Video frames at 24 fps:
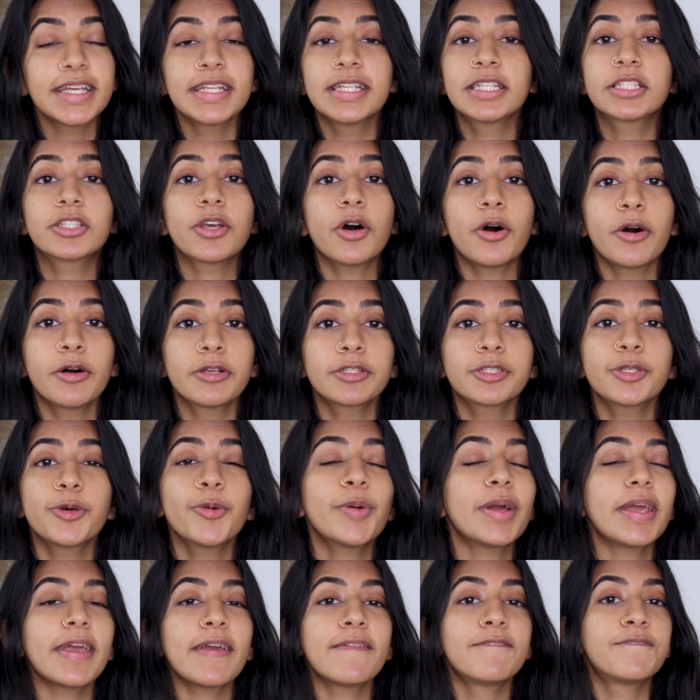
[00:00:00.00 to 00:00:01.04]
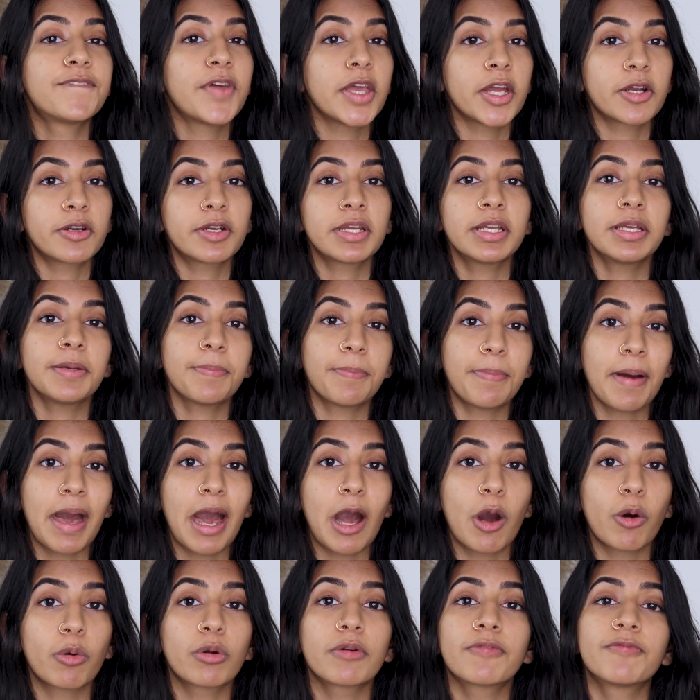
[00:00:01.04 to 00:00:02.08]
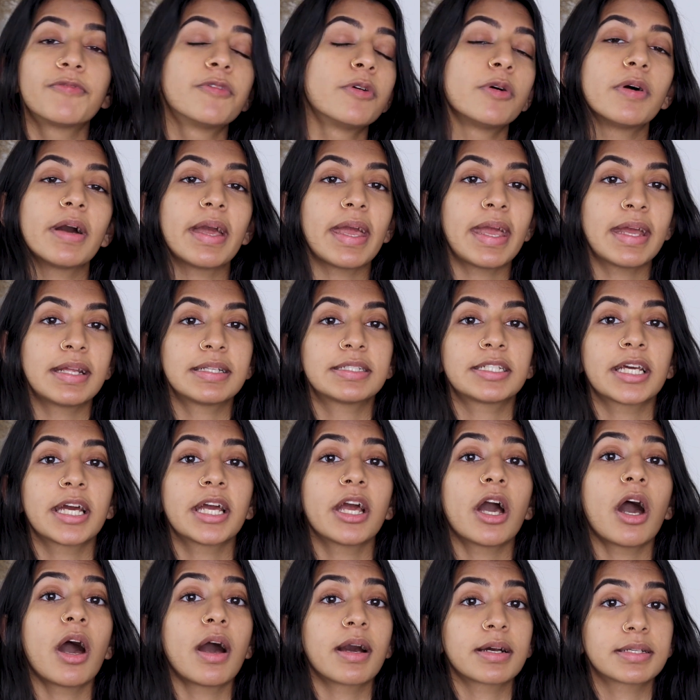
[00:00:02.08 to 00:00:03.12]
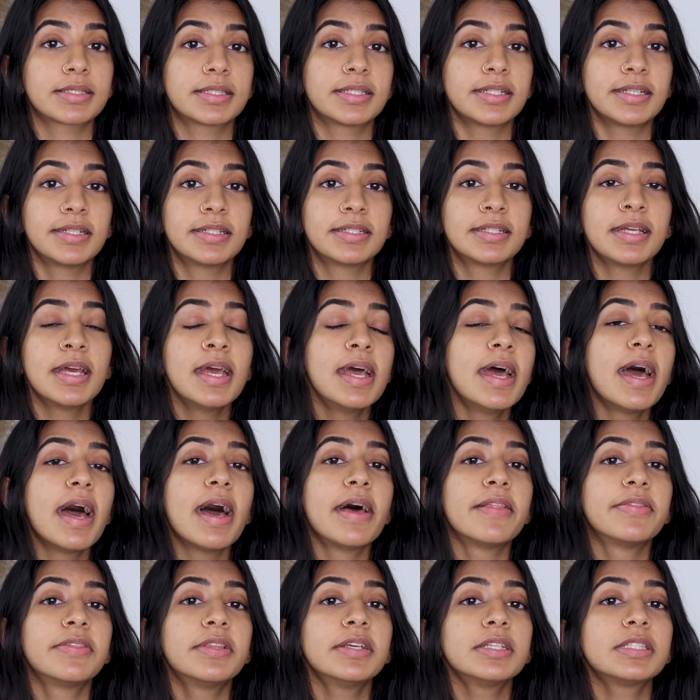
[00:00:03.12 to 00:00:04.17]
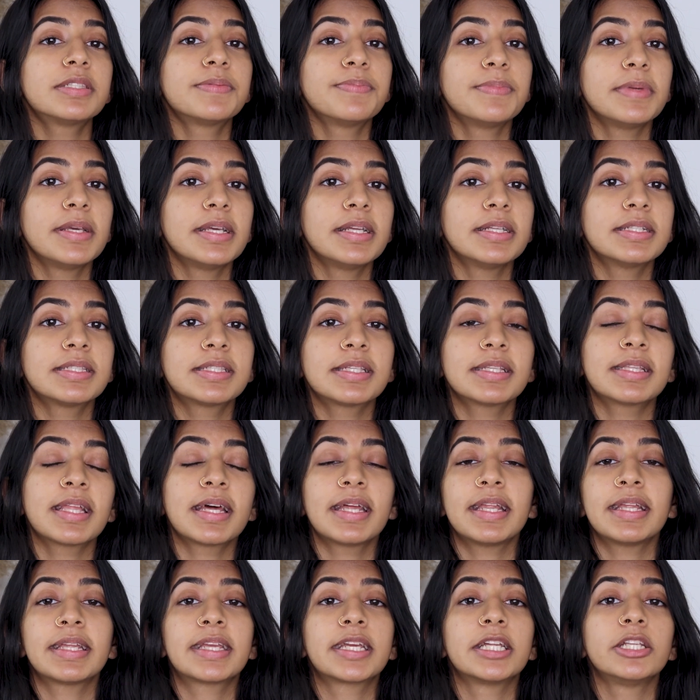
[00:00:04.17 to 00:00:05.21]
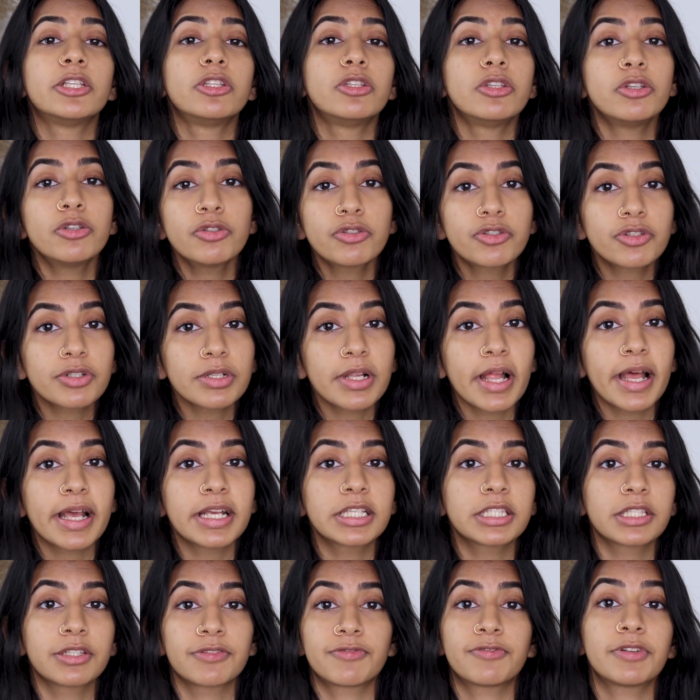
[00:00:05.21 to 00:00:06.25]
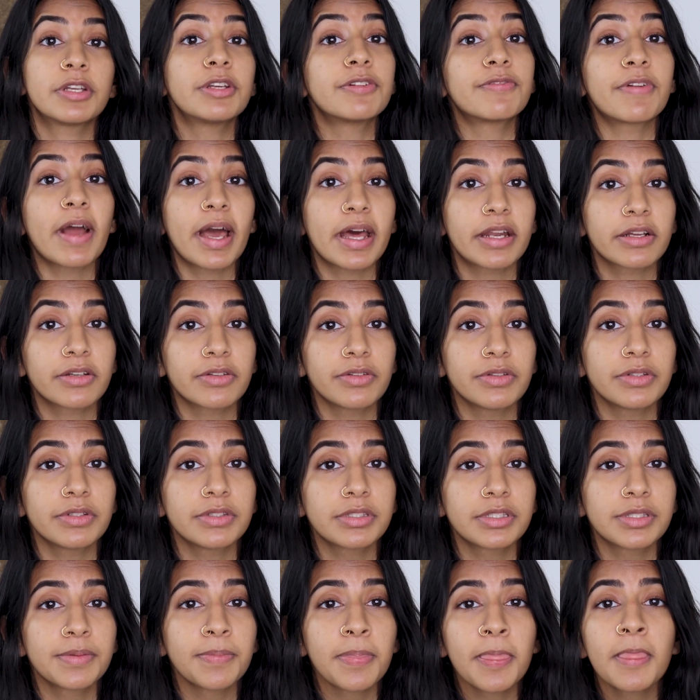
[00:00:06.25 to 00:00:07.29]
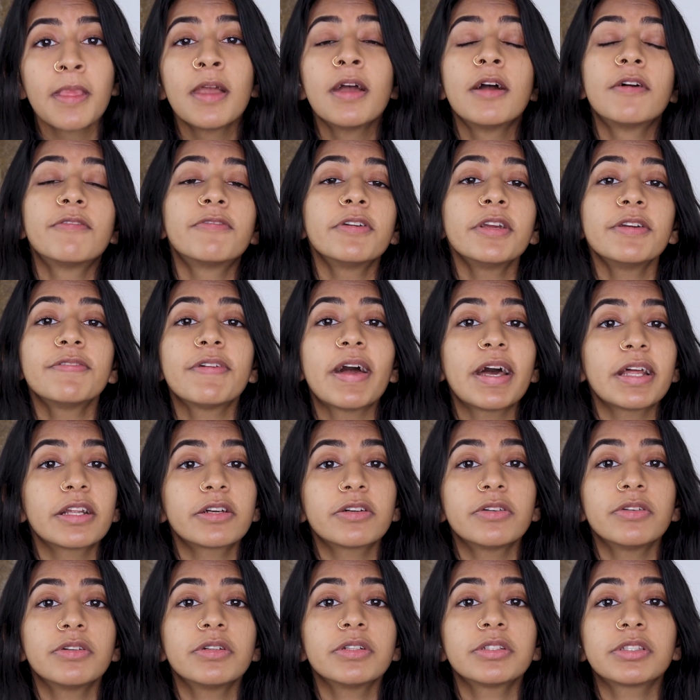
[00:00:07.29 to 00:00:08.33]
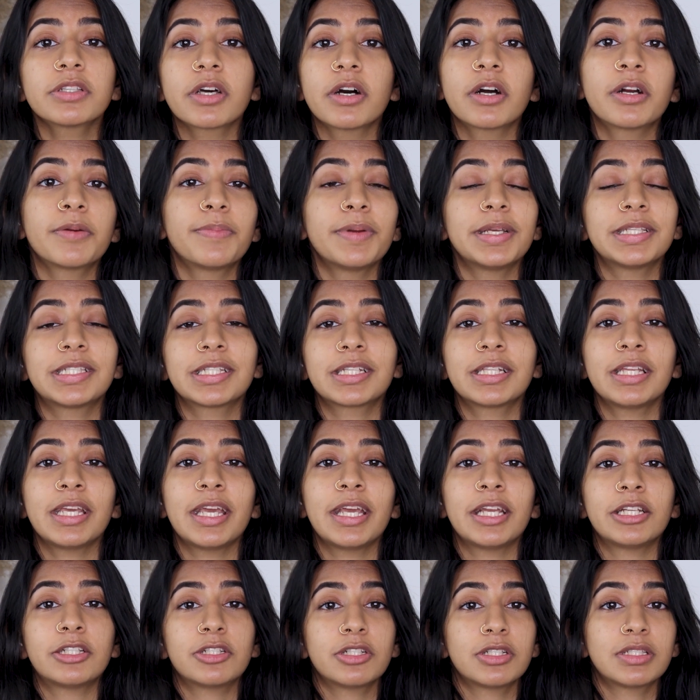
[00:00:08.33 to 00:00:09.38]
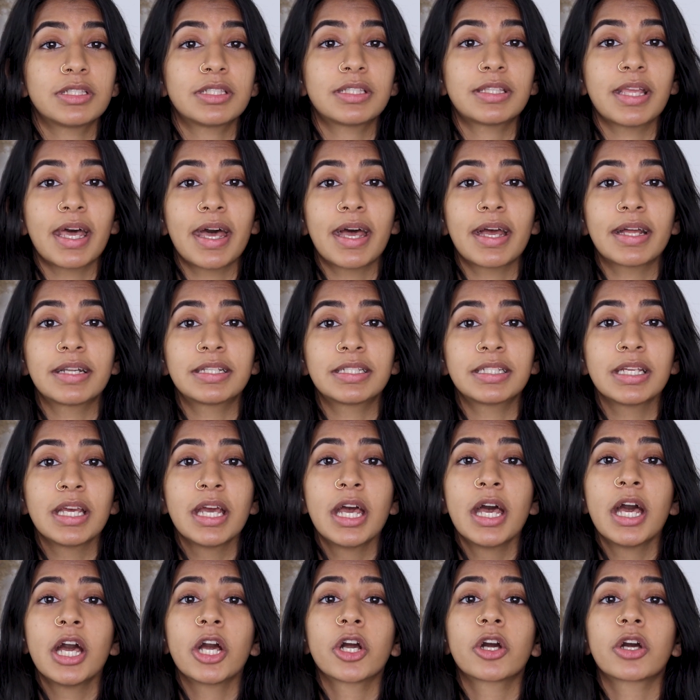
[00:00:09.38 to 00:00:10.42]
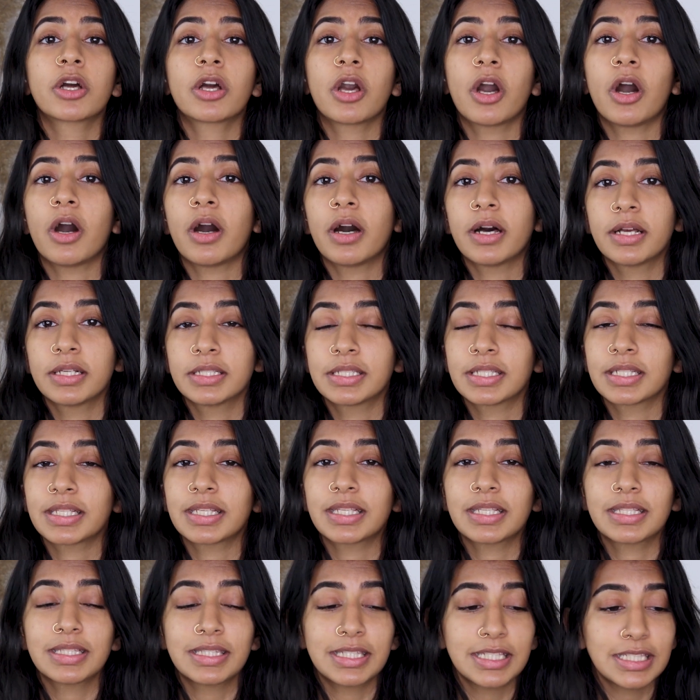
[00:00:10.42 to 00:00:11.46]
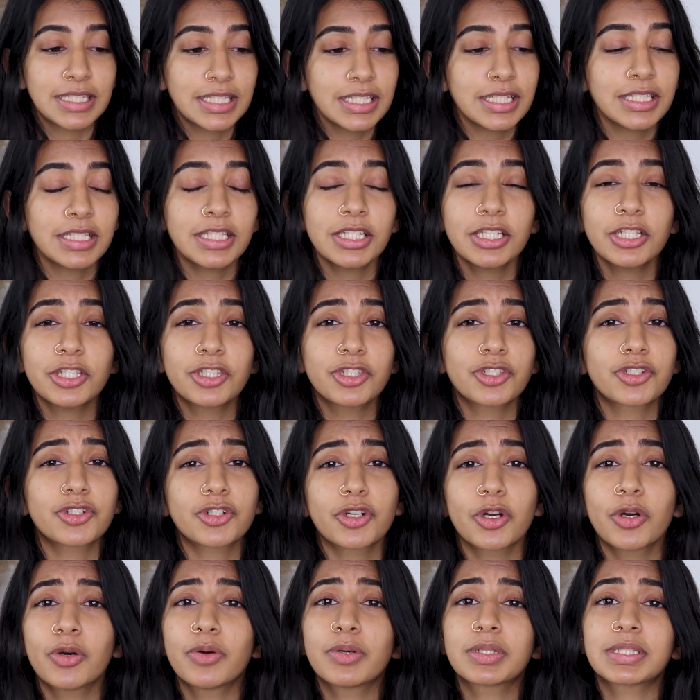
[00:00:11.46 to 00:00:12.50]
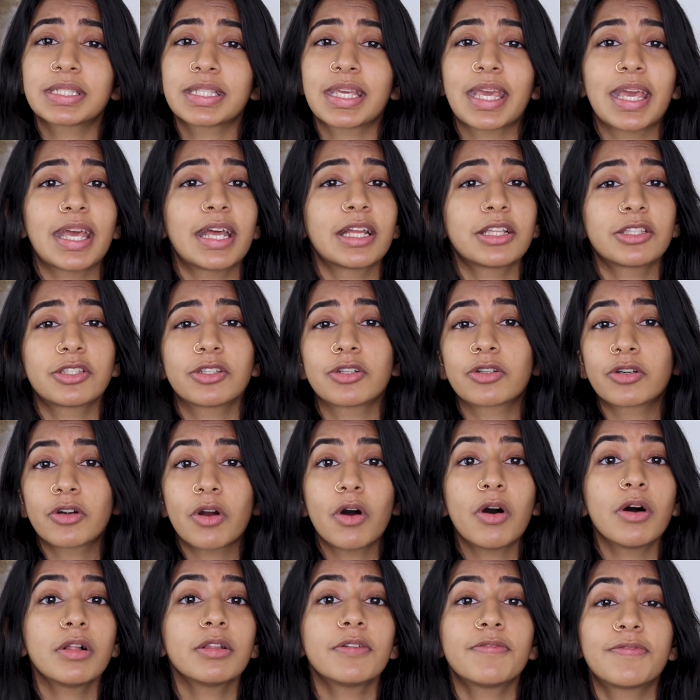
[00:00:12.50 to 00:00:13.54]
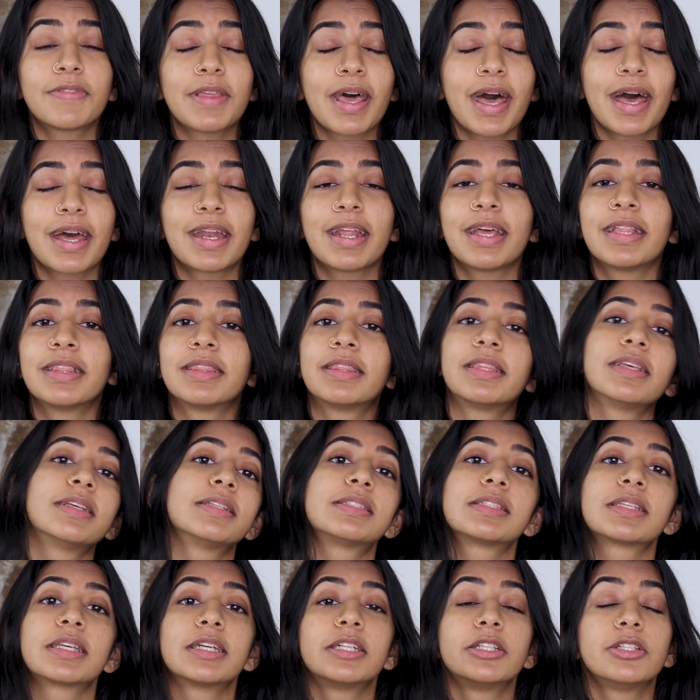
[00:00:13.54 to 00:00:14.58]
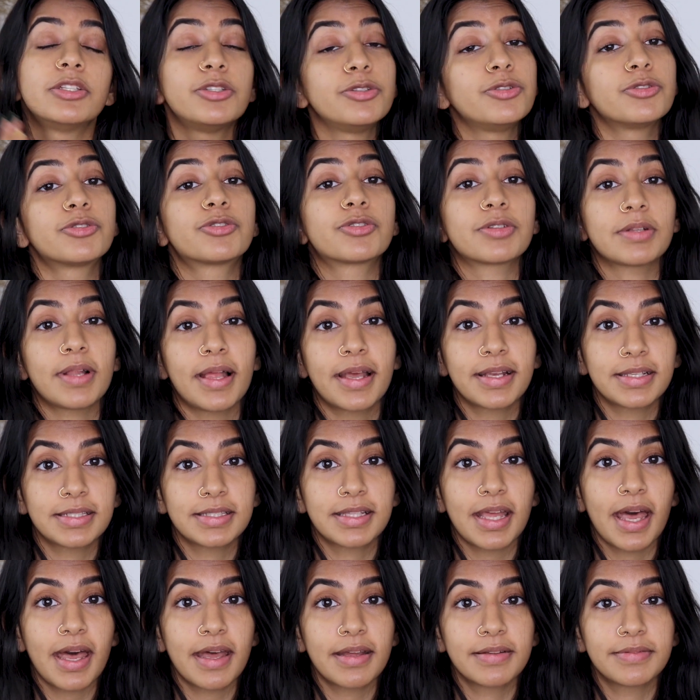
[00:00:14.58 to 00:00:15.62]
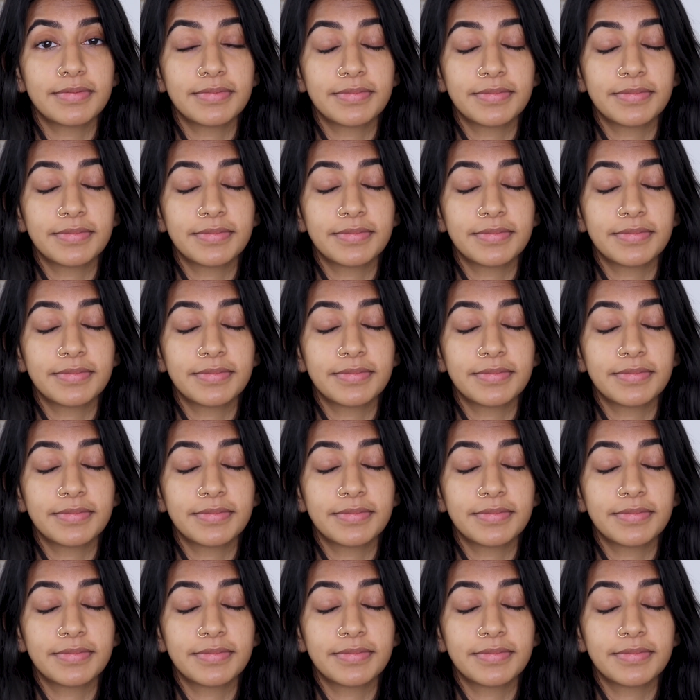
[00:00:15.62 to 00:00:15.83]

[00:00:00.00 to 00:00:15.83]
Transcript: it is also a very powerful antioxidant, and this means that it can neutralize free radicals. Free radicals are basically agents that cause diseases, strokes, cancer, all of that, and this can neutralize that.